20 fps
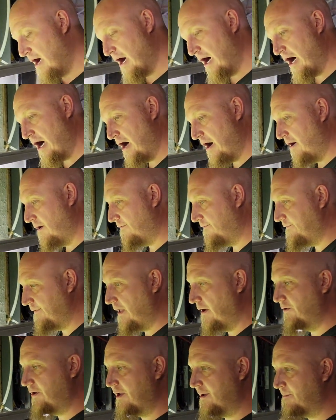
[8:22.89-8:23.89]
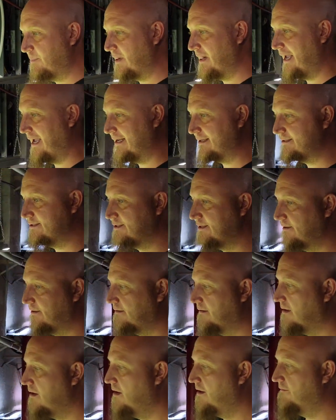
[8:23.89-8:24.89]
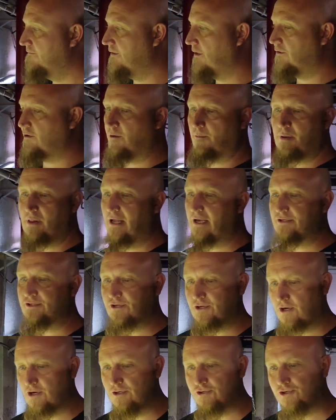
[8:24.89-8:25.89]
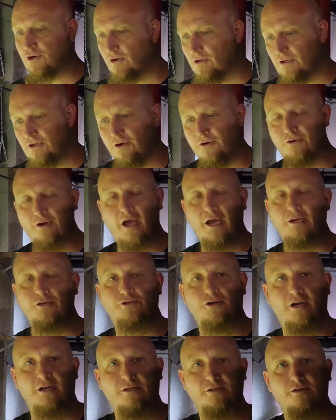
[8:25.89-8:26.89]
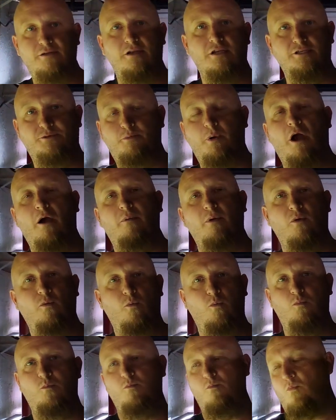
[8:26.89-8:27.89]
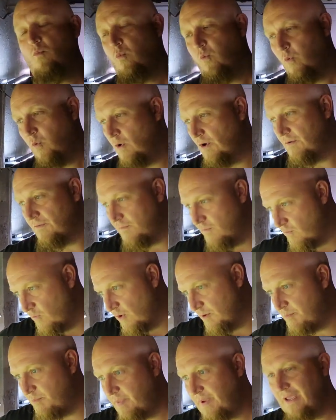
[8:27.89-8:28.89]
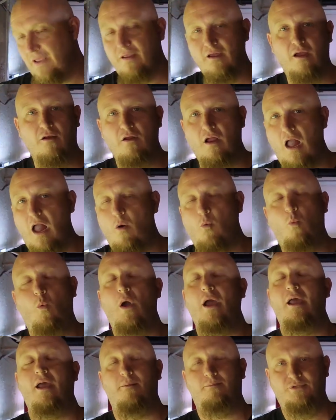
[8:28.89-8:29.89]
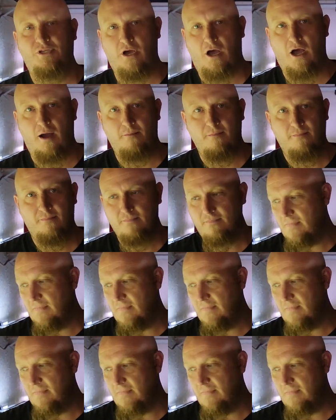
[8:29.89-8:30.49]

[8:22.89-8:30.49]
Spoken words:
Oh, floating plants controlling your nitrates is probably would be way up top.